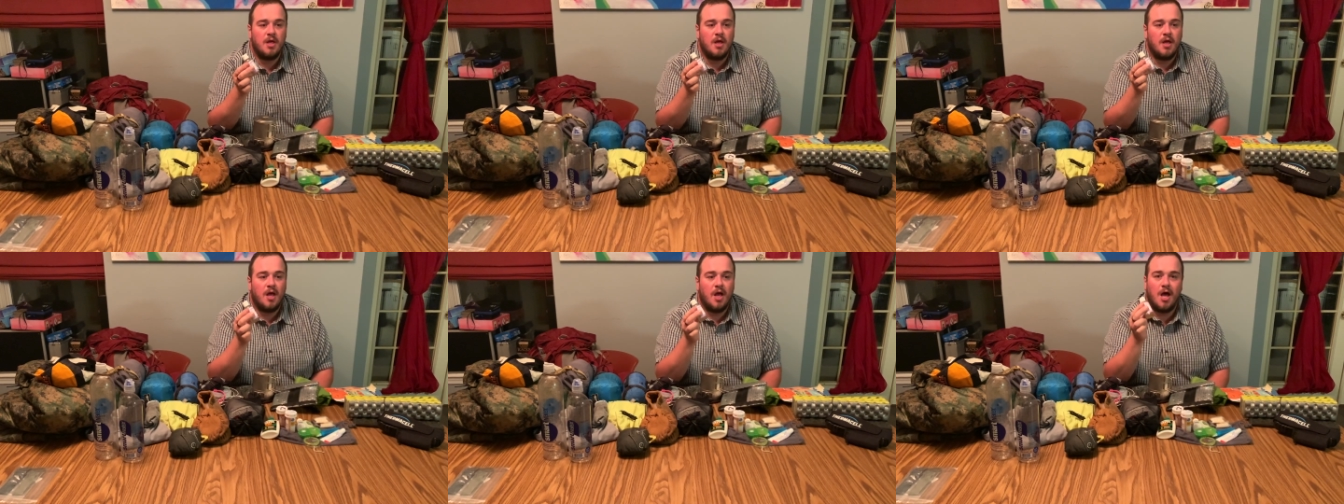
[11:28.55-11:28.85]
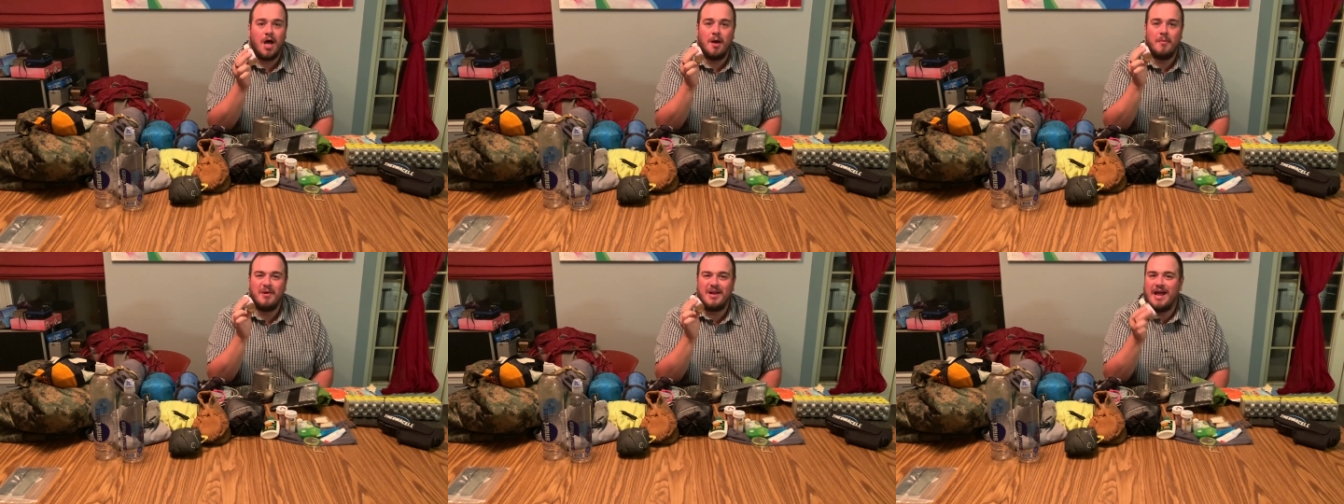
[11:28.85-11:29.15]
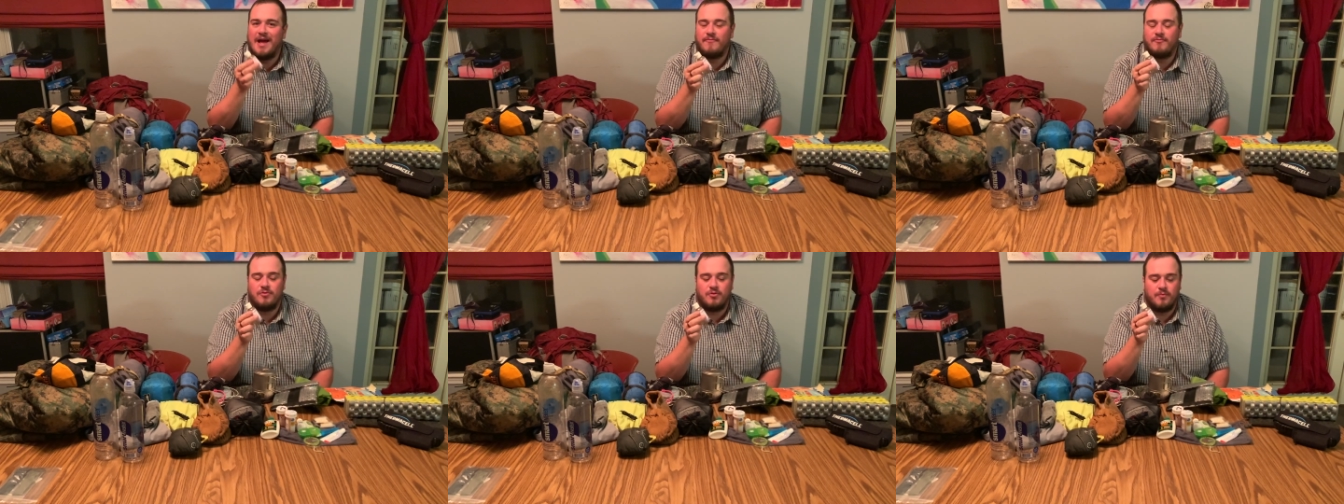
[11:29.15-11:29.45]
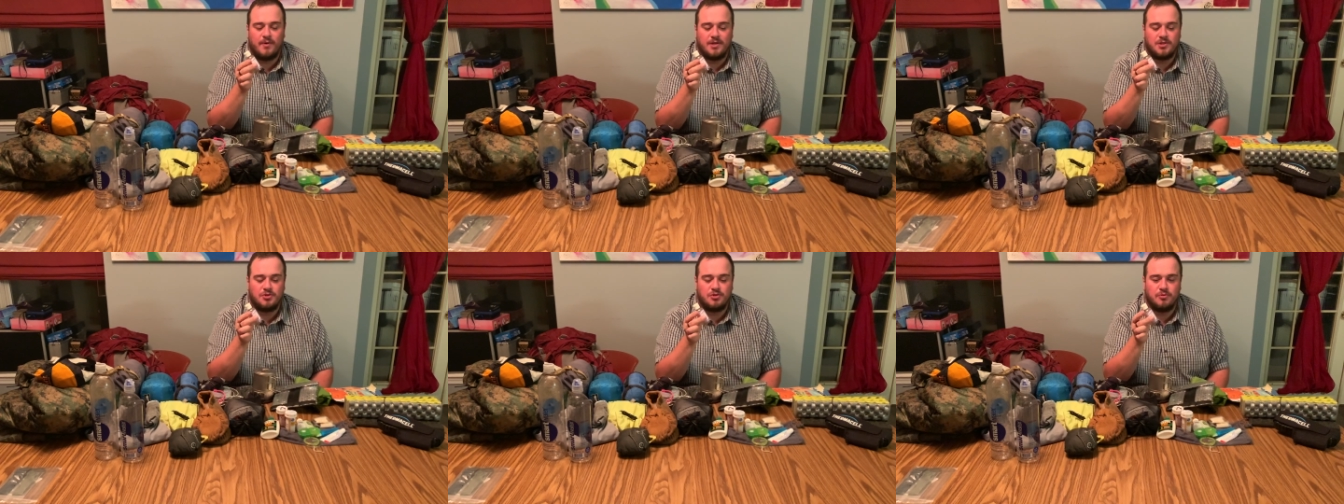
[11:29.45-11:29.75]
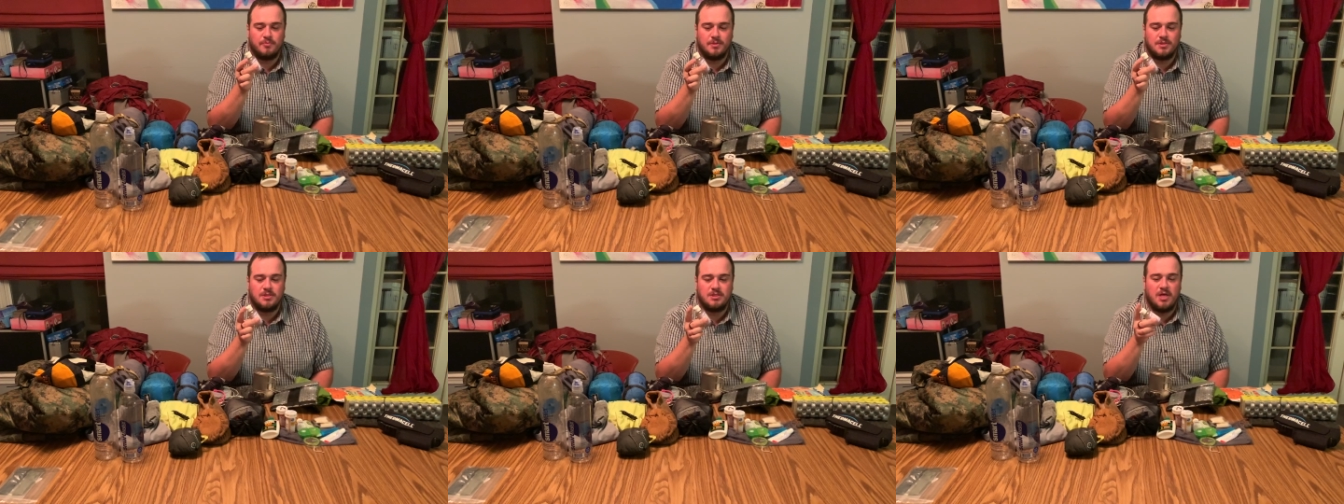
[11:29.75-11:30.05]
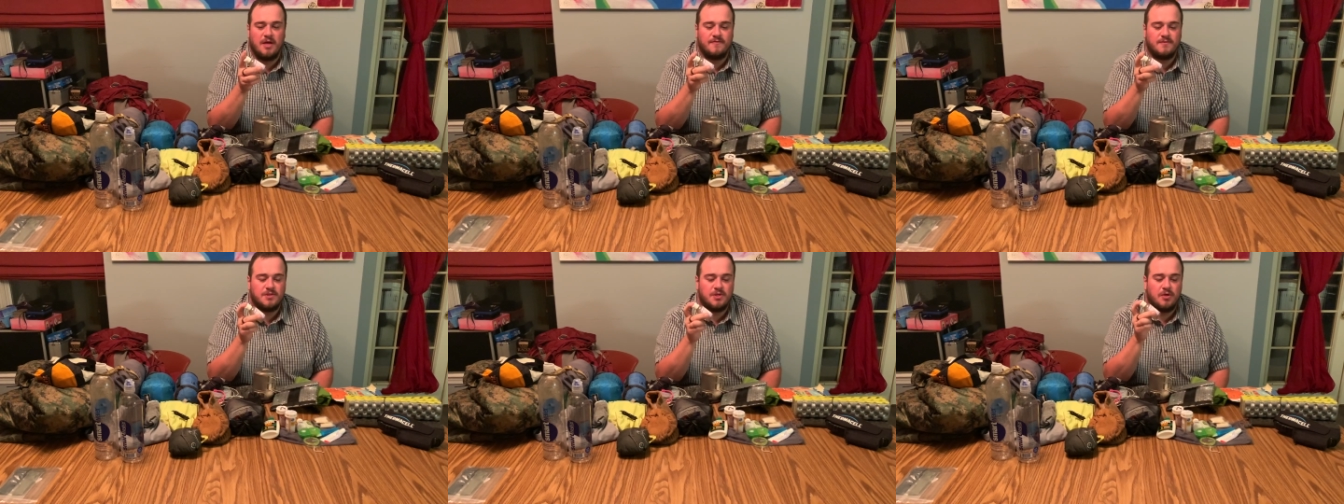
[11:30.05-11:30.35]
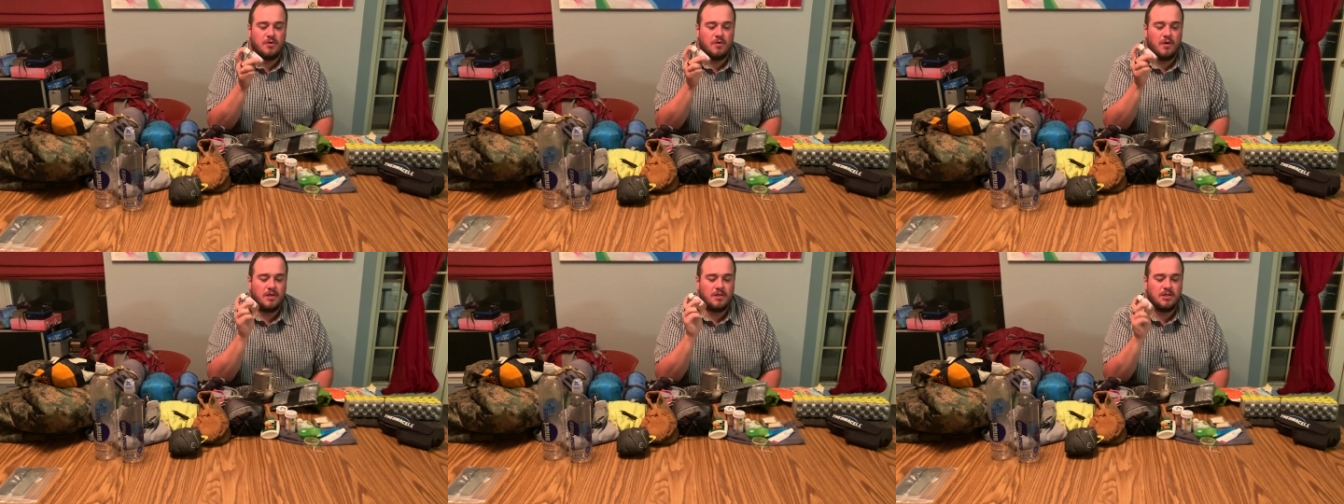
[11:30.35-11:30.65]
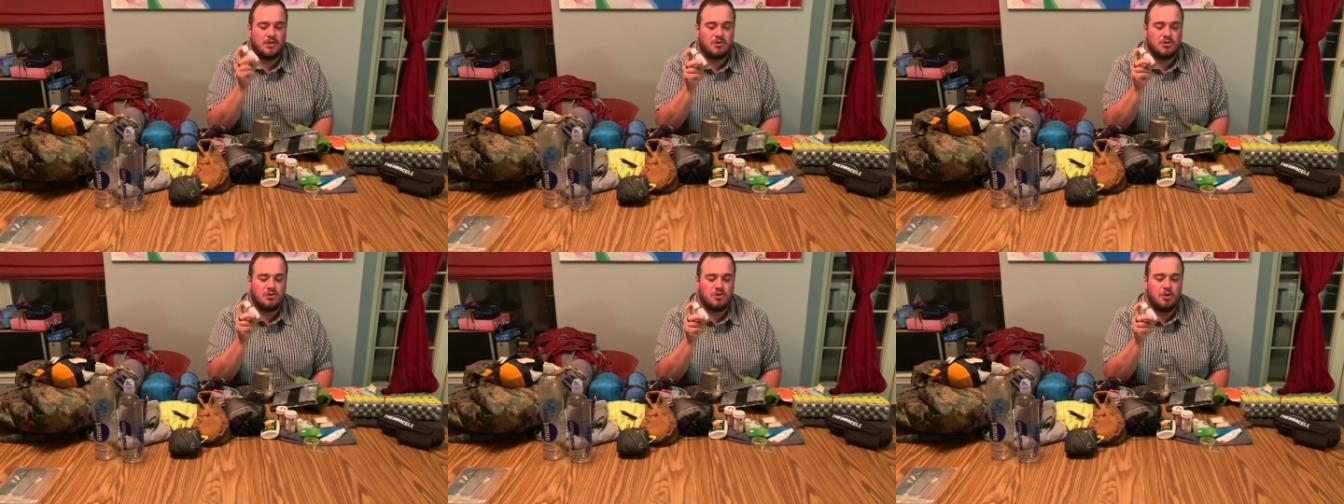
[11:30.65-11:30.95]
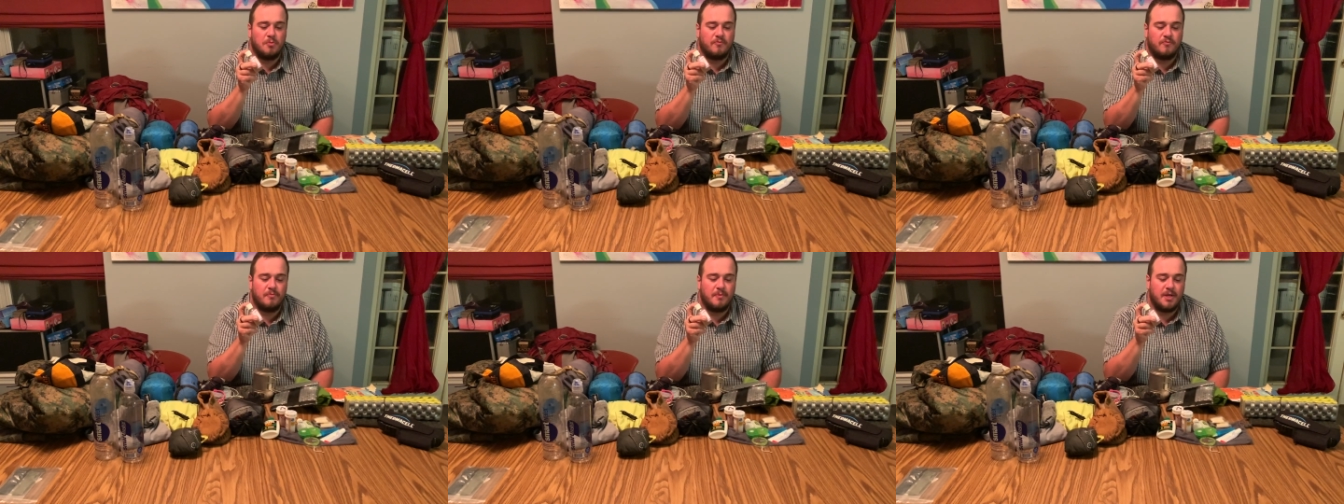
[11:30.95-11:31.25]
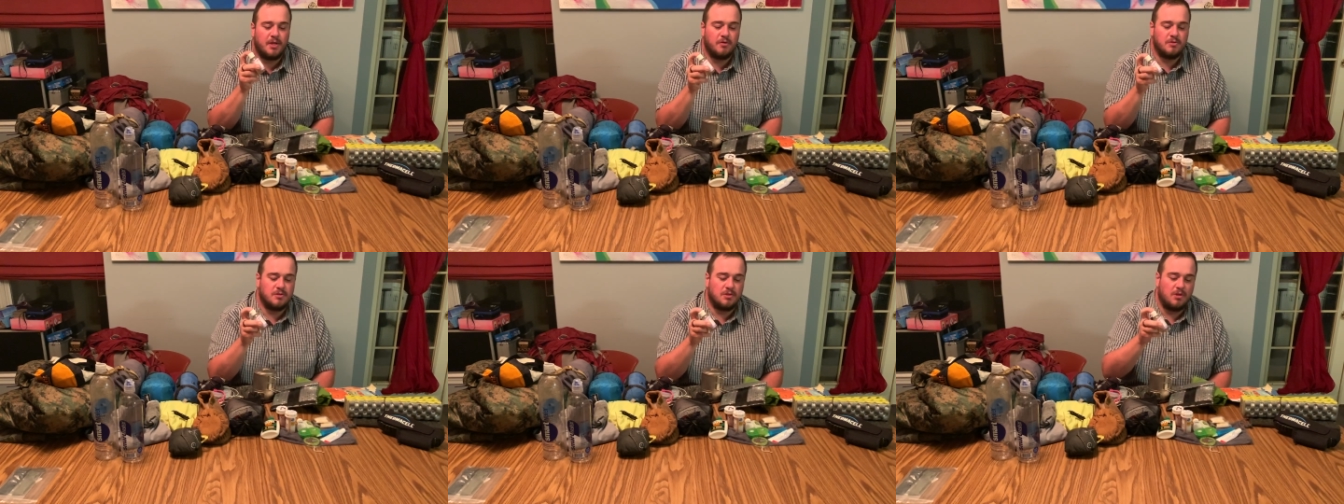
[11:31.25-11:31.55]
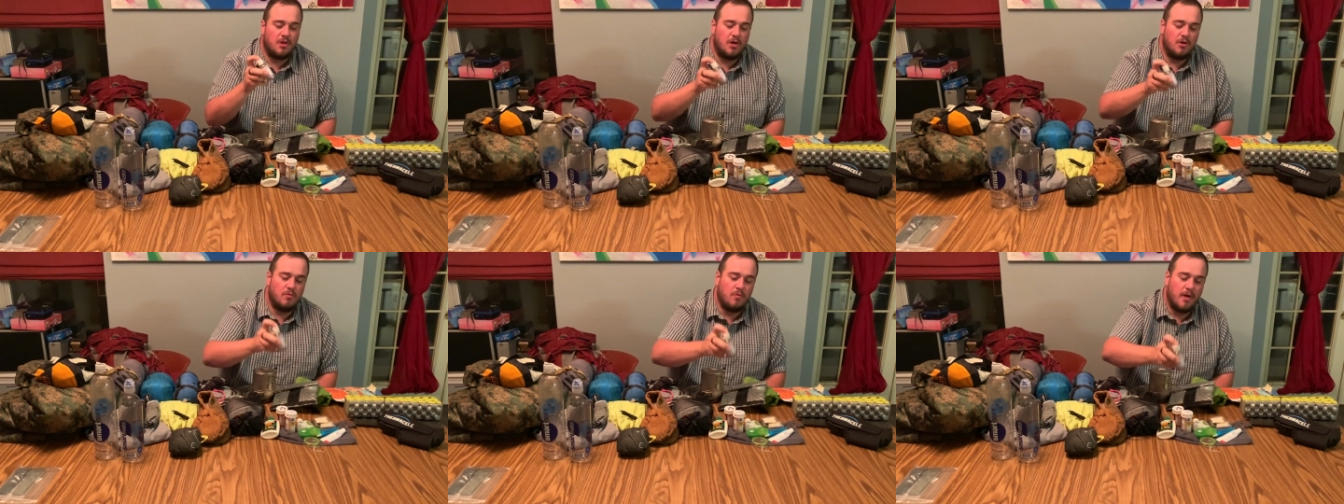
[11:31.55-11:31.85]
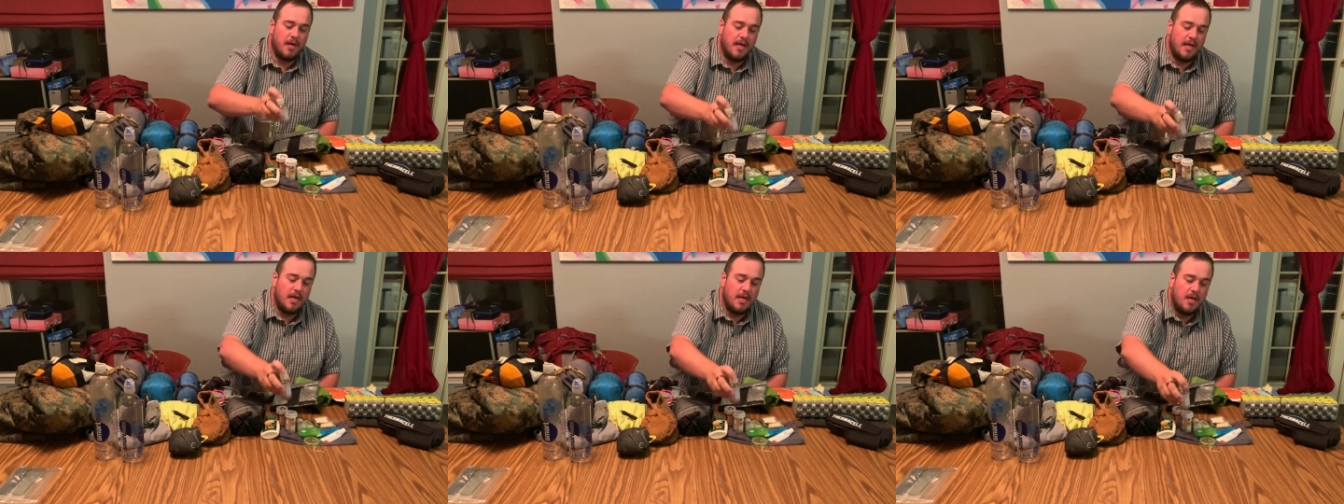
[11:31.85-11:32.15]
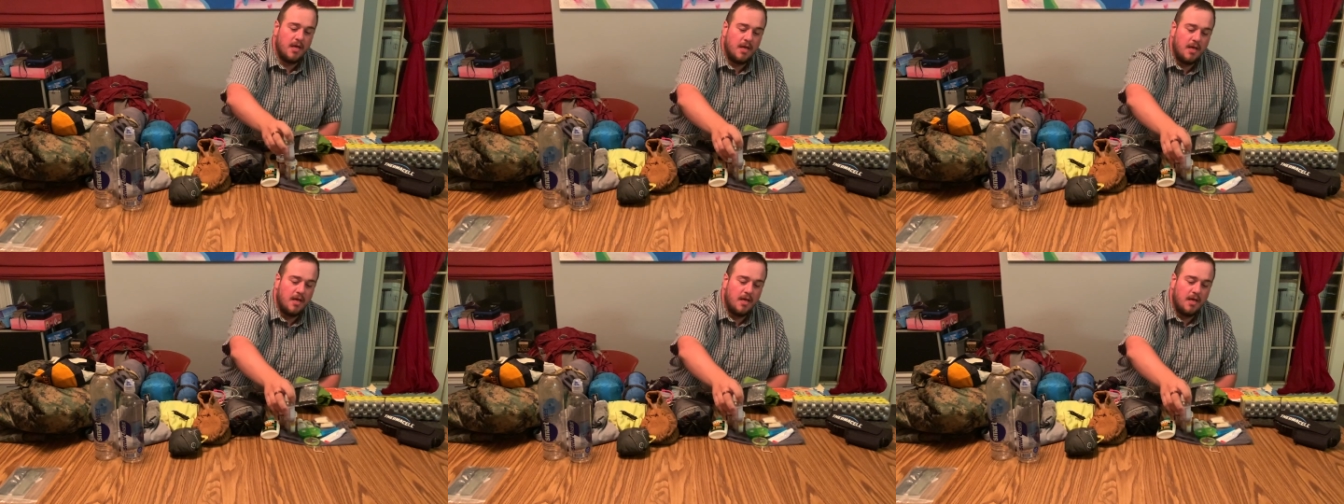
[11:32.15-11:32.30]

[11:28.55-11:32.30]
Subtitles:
and after the restroom and stuff. So a little soap for me goes a long way.